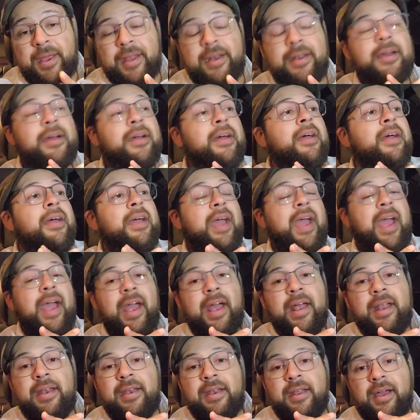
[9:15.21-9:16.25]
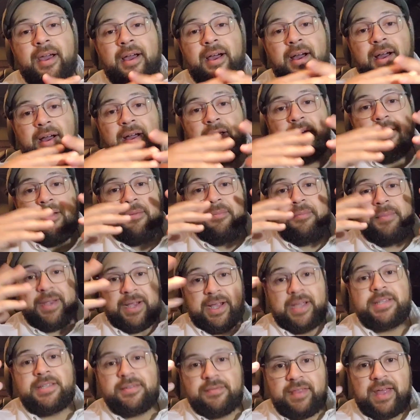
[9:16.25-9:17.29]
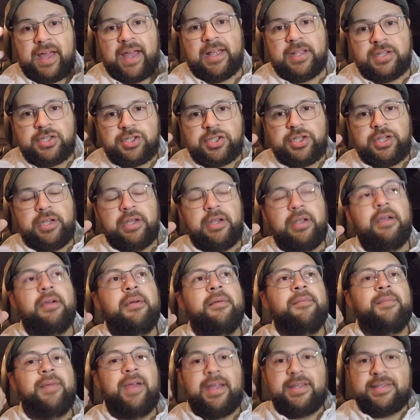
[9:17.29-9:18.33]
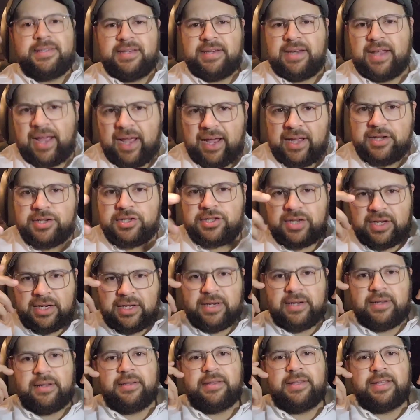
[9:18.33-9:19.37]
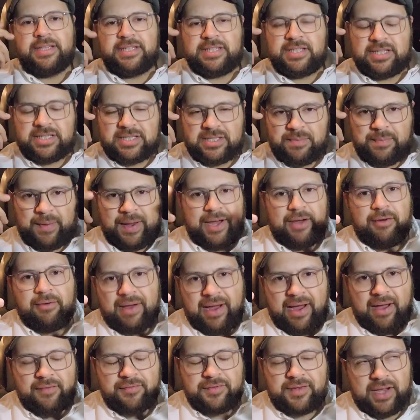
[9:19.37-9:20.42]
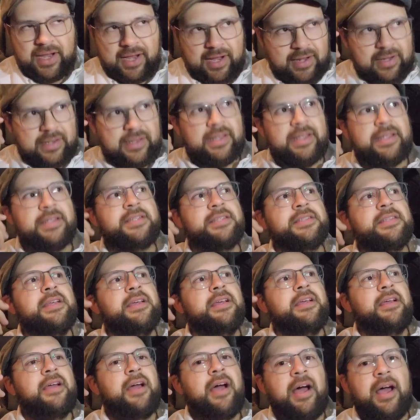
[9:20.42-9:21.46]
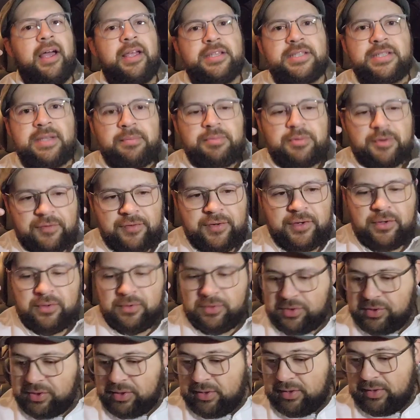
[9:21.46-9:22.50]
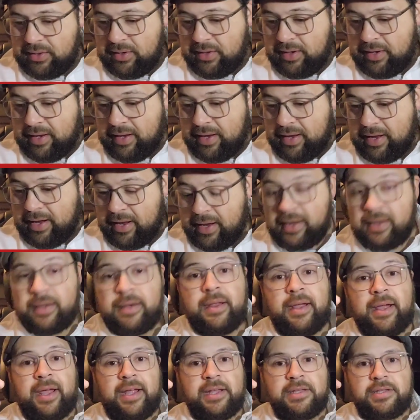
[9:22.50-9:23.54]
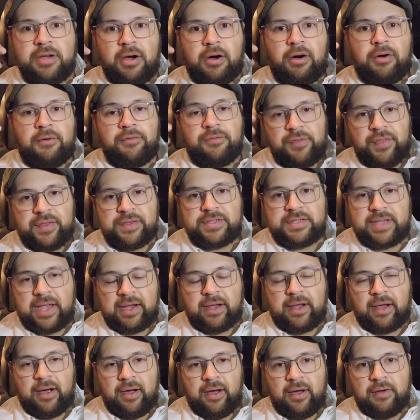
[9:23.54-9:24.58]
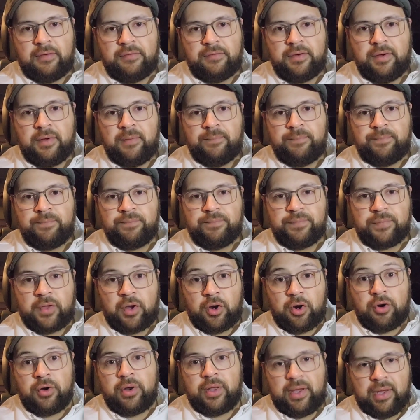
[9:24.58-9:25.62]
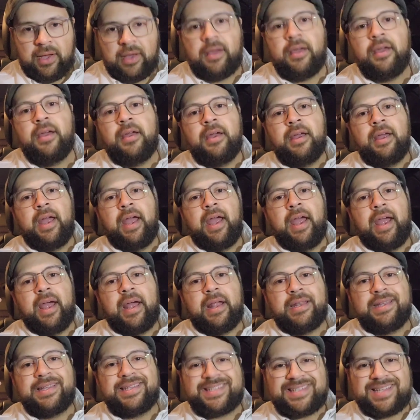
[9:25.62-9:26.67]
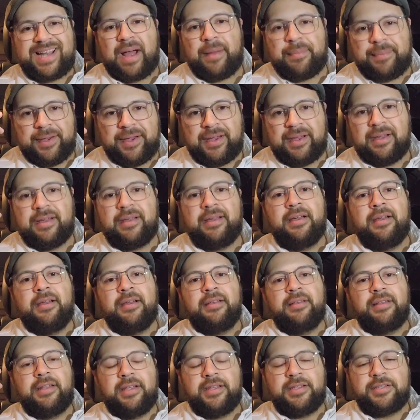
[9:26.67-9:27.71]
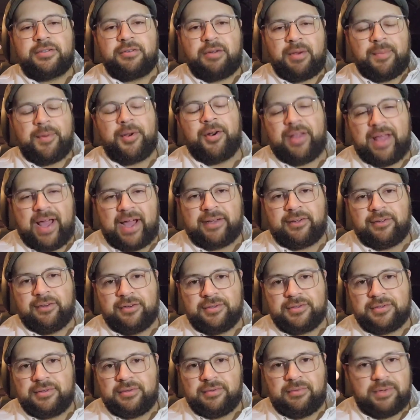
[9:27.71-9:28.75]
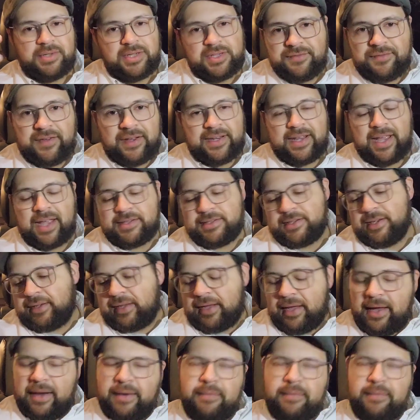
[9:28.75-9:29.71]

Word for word: Panda, and because of that, she is engaged in this spycraft and this subterfuge, and it's all for the sake of hurting and stopping these criminal actors, which is fantastic.